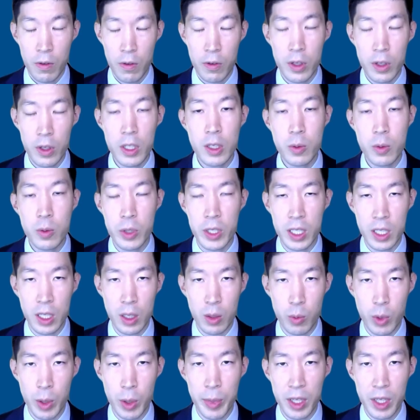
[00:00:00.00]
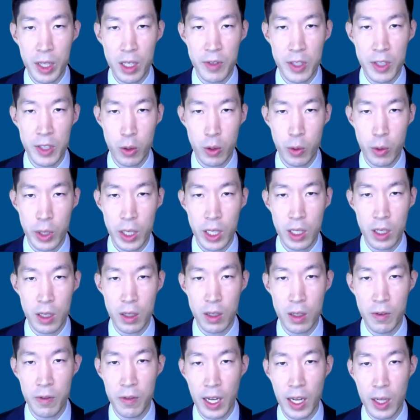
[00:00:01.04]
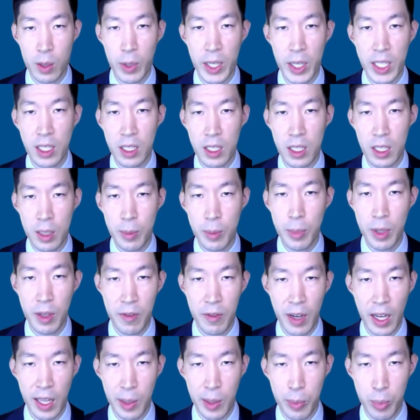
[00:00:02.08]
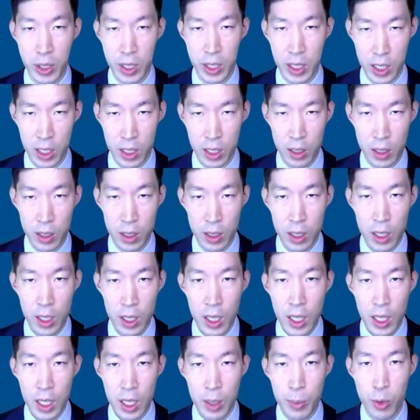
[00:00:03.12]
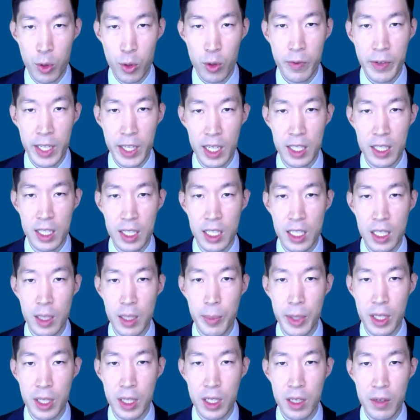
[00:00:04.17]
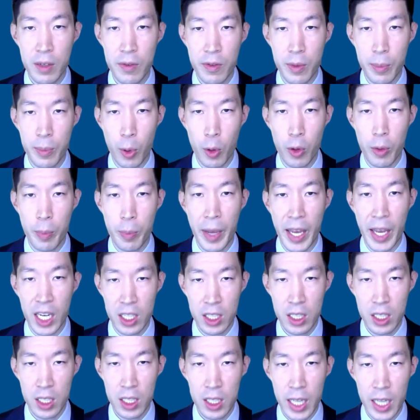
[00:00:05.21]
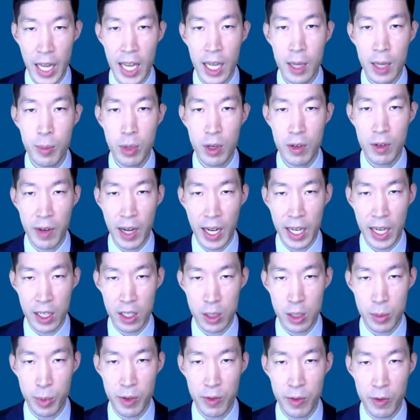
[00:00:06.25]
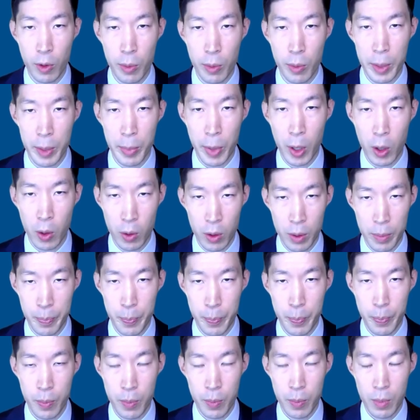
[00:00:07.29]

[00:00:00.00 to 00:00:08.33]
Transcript: For this reason, we believe it's critical to find ways to simplify the procedure, improving accessibility for both patients and providers performing POEM.